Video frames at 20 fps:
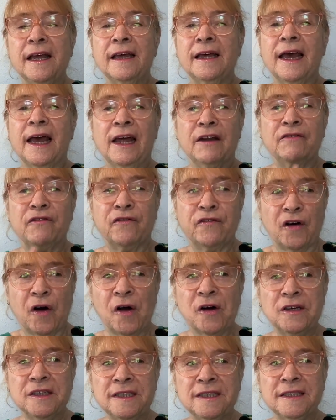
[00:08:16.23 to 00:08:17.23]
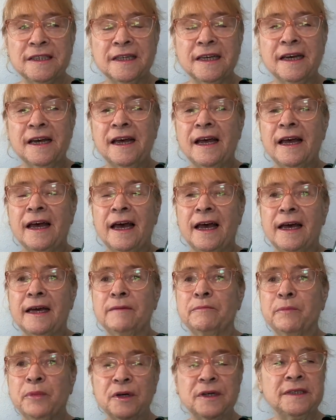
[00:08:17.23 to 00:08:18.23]
and farce
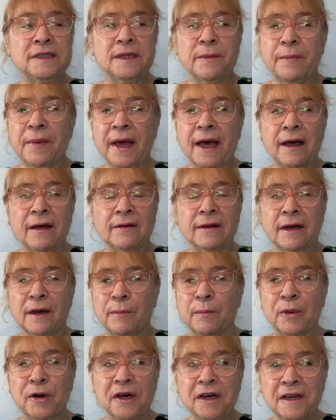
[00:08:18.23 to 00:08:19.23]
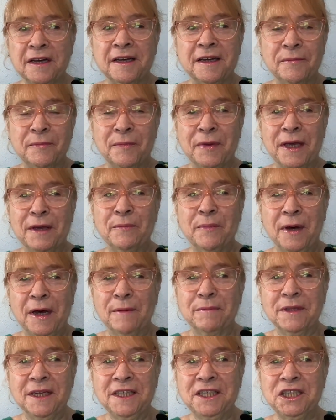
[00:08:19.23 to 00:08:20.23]
and books about a book being
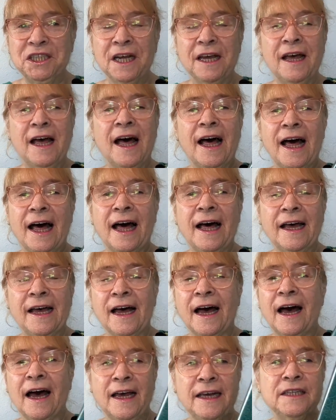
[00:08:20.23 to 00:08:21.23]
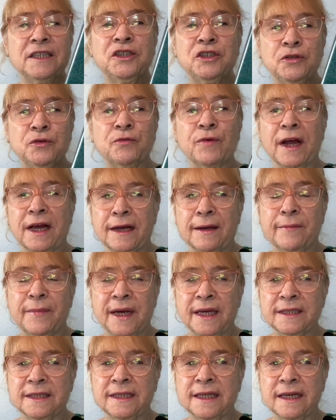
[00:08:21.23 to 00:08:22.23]
published, I do
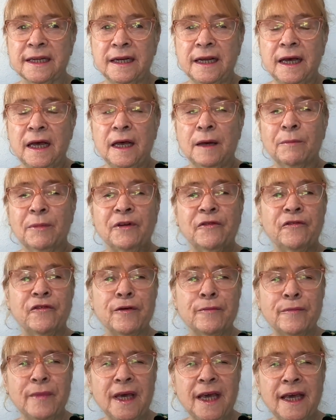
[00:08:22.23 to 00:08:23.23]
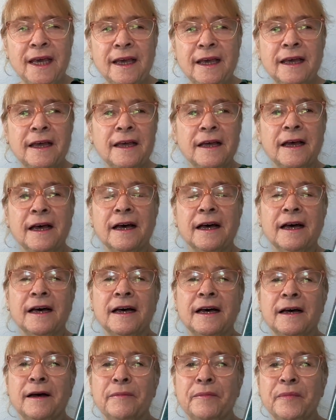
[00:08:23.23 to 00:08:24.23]
recommend it. But for me,
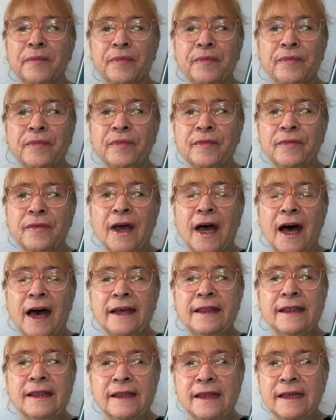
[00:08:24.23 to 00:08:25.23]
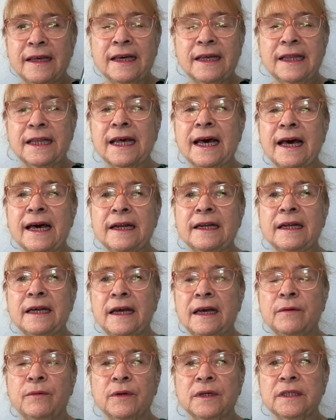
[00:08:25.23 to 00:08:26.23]
I think that
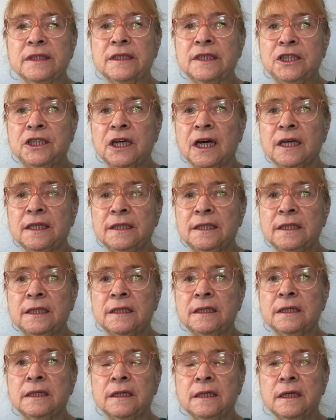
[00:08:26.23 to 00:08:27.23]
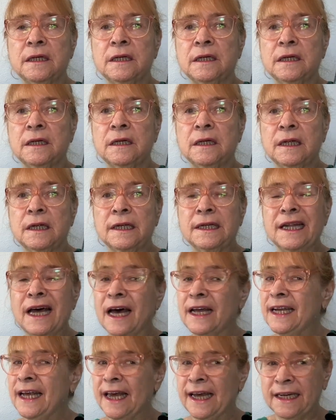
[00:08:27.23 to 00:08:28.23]
it was just
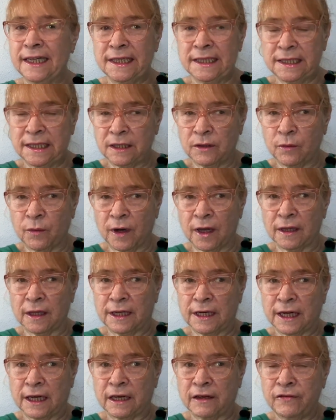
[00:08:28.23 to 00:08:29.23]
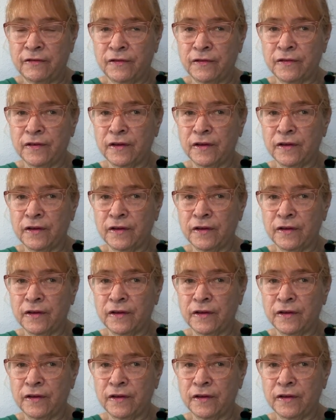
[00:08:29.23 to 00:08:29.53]
not edited well enough